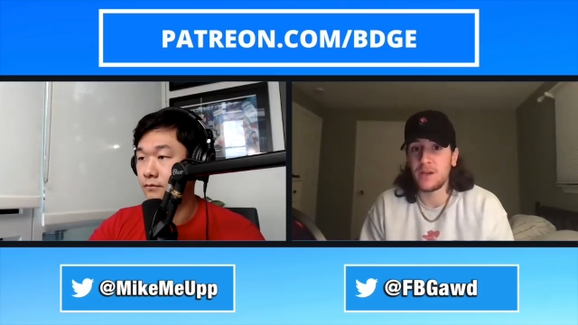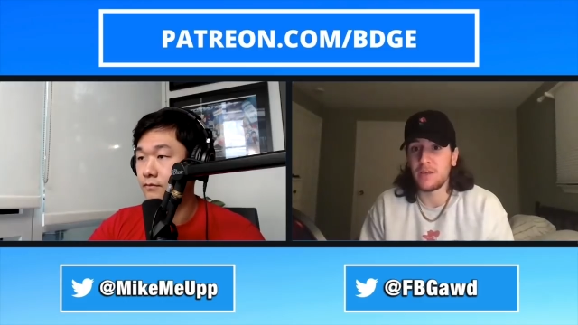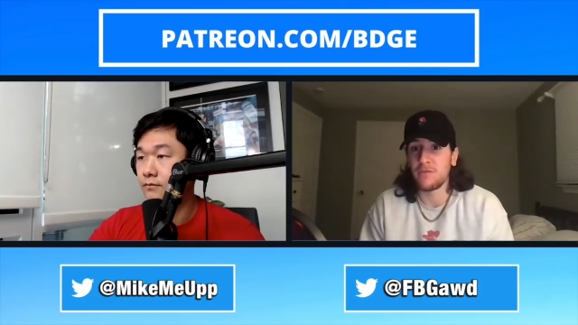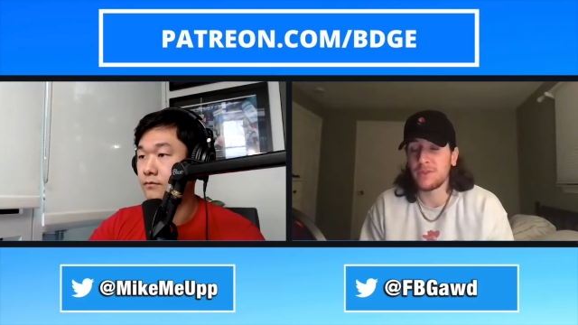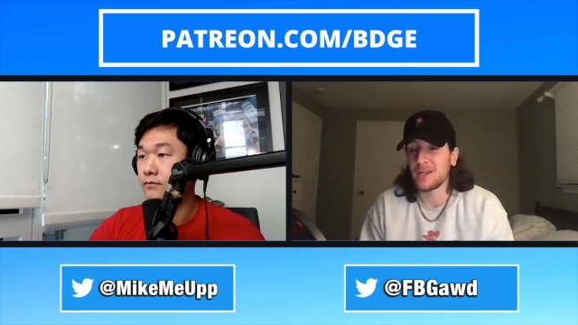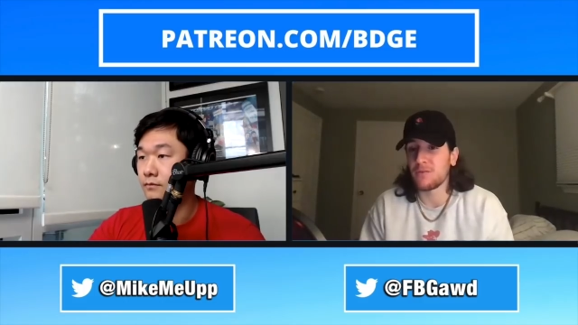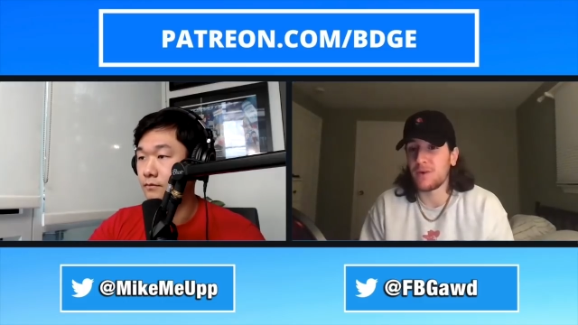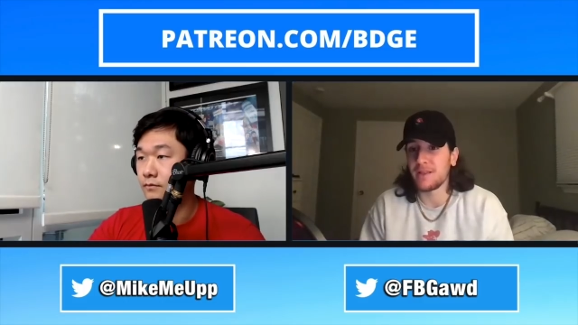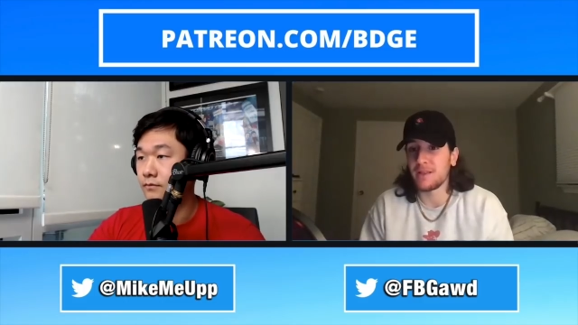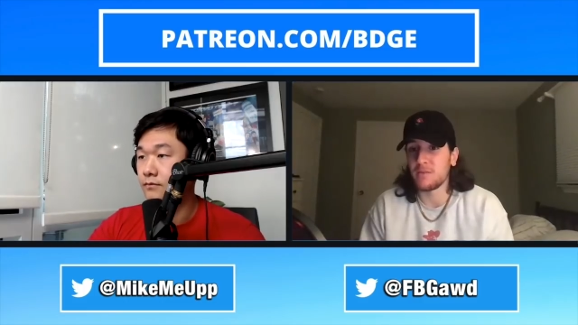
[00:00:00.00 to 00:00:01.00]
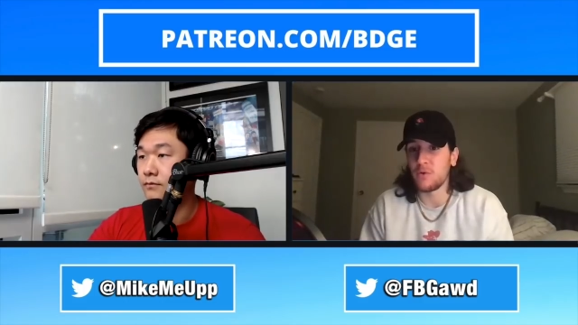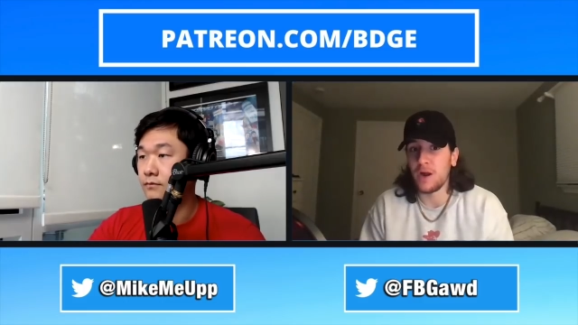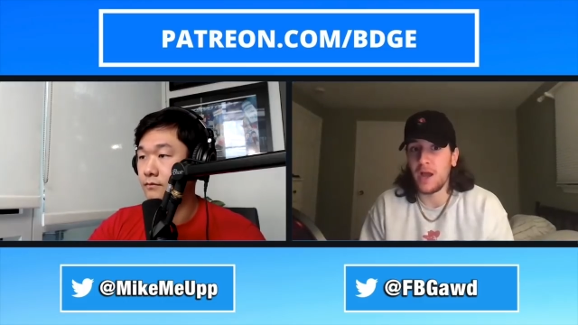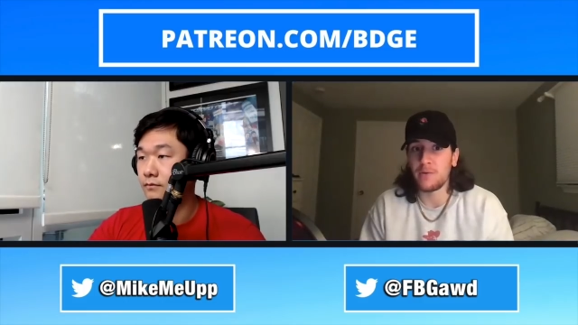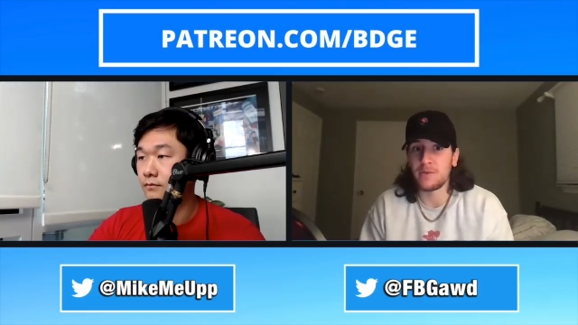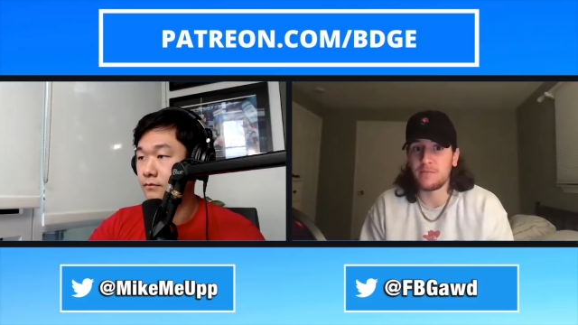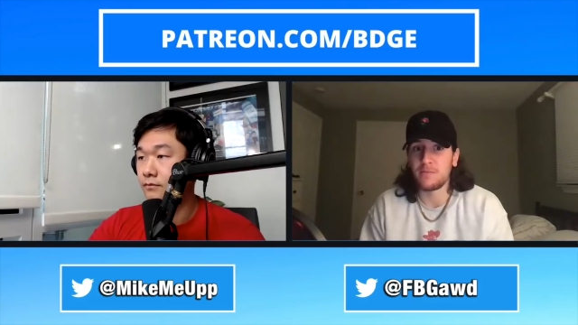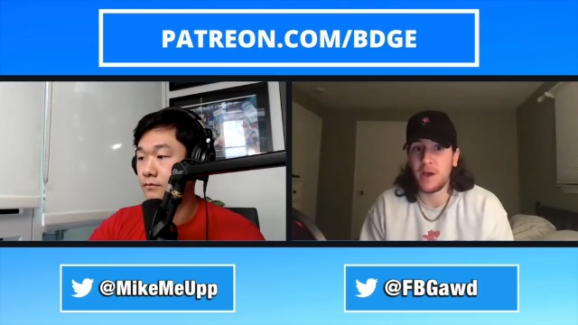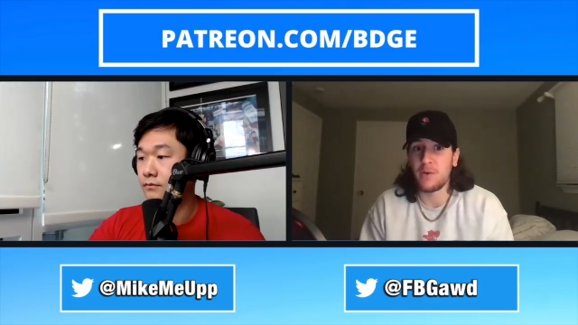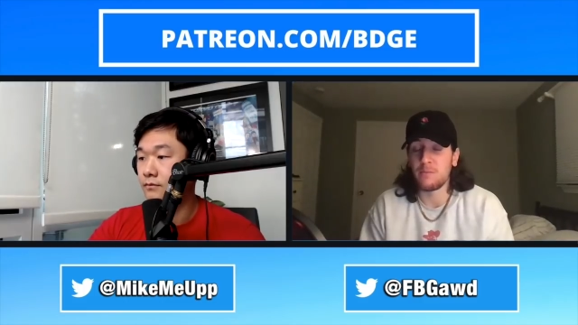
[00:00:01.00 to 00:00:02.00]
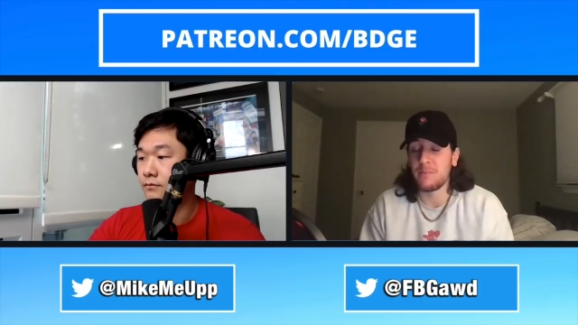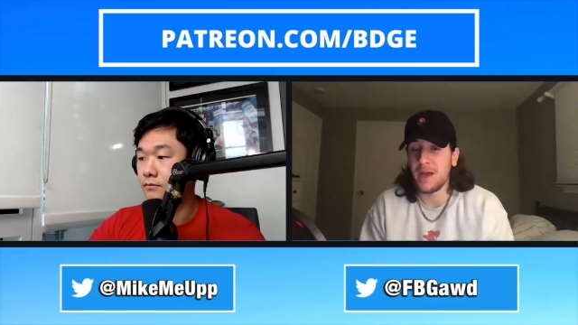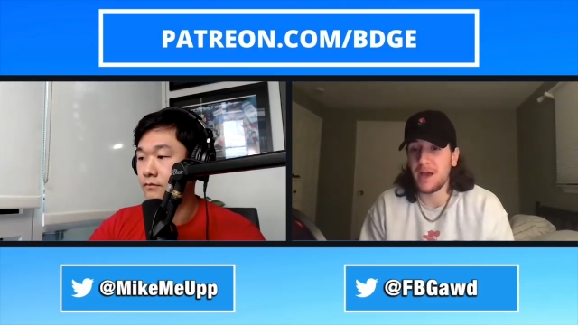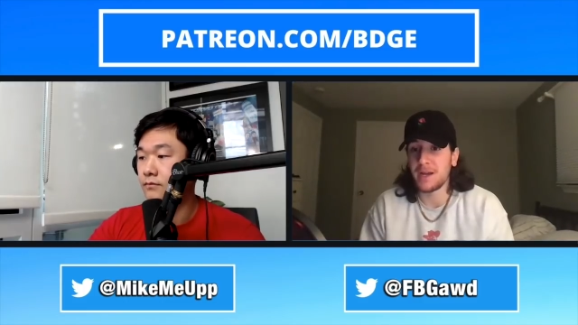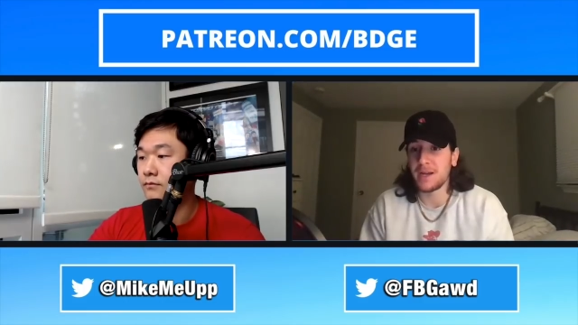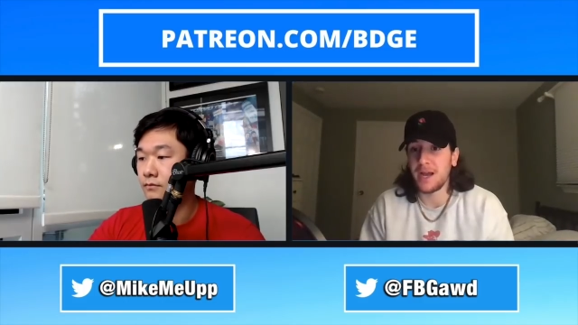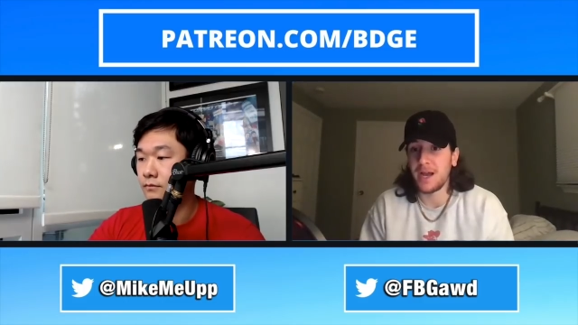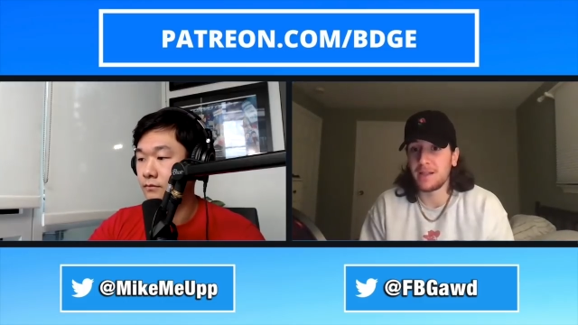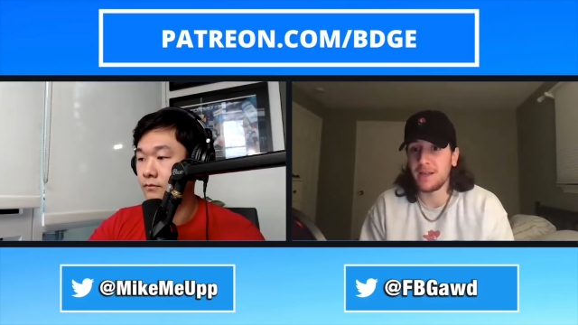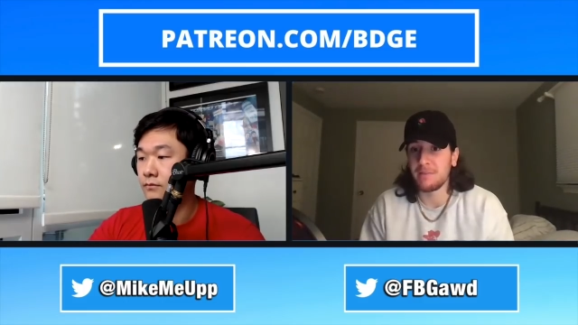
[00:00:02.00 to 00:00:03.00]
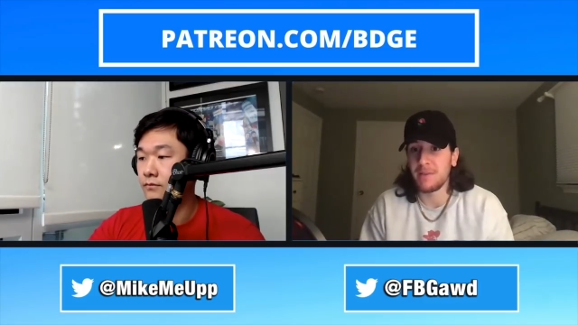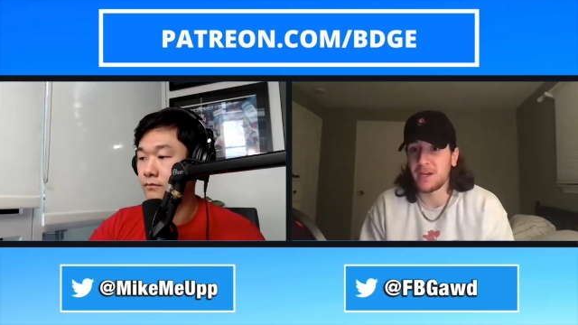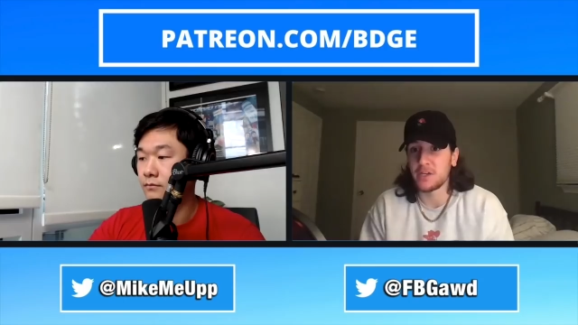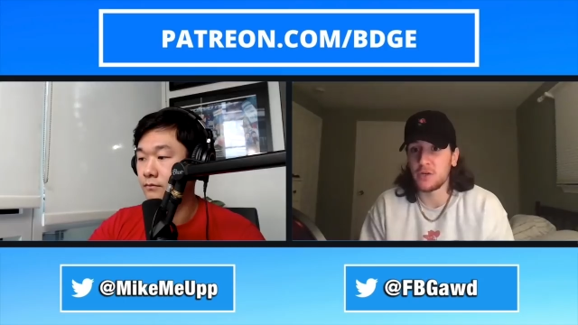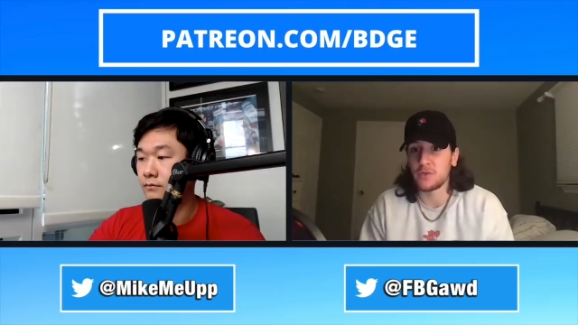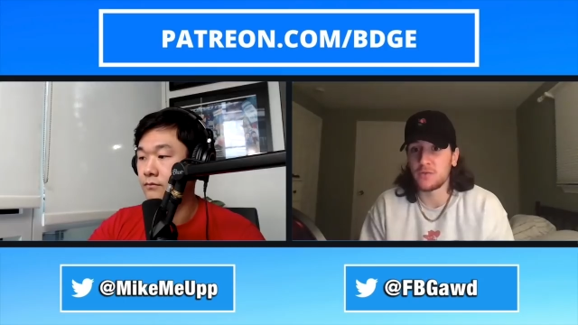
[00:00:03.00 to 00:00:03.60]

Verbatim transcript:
Speaker 1: even with like a Rondale Moore, I would, I would bet on a guy like Mac Jones